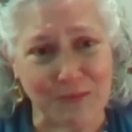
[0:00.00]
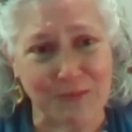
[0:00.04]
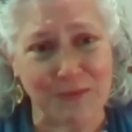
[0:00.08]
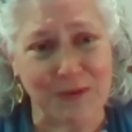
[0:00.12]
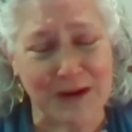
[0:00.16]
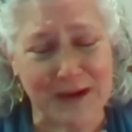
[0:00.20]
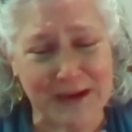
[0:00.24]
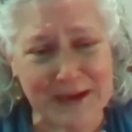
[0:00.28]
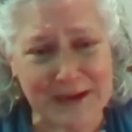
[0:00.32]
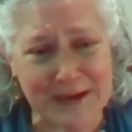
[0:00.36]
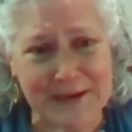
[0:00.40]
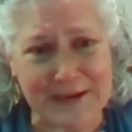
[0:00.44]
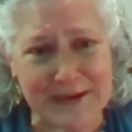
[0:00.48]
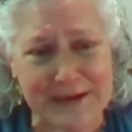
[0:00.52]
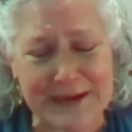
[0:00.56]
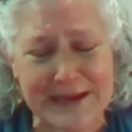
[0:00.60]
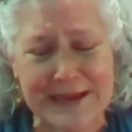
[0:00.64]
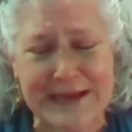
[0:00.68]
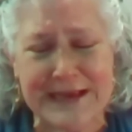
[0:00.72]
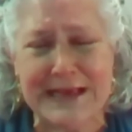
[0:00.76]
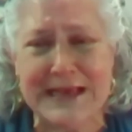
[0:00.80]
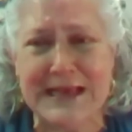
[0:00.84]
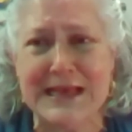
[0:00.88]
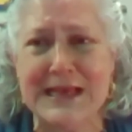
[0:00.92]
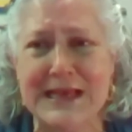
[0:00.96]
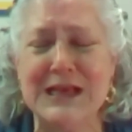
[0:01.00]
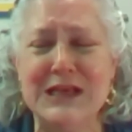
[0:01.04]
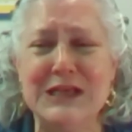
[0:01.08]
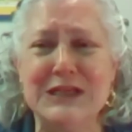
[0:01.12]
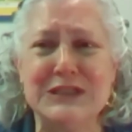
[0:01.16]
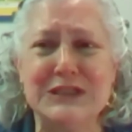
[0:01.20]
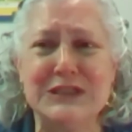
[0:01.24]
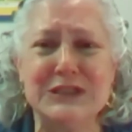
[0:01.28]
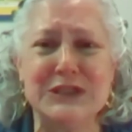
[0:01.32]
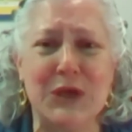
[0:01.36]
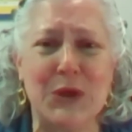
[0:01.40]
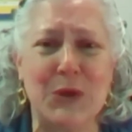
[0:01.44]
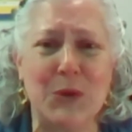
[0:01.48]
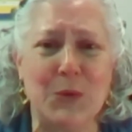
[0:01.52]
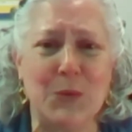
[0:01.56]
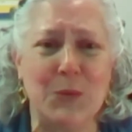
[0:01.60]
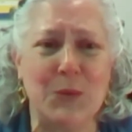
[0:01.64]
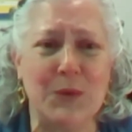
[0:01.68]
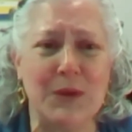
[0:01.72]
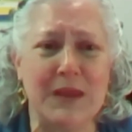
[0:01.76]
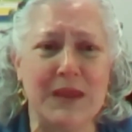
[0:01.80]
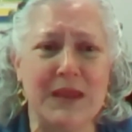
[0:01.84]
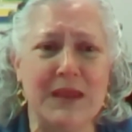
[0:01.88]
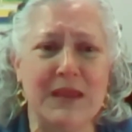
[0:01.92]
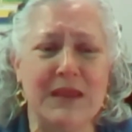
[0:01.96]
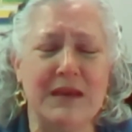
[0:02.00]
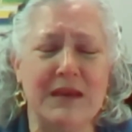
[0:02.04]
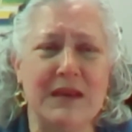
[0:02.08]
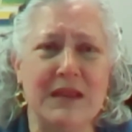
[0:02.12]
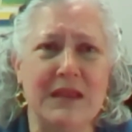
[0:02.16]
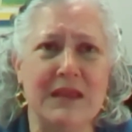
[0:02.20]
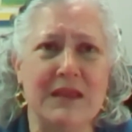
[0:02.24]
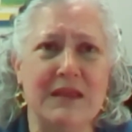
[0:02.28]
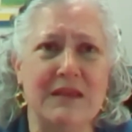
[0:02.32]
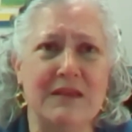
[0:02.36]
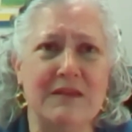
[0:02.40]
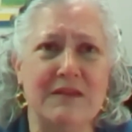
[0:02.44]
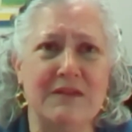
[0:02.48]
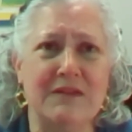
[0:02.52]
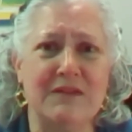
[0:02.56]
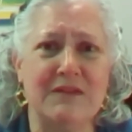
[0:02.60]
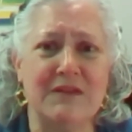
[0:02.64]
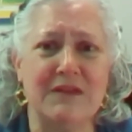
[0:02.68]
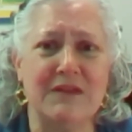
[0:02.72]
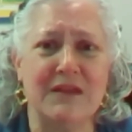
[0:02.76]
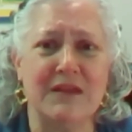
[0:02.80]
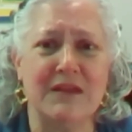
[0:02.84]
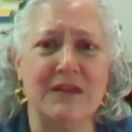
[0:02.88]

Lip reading: right? So it is,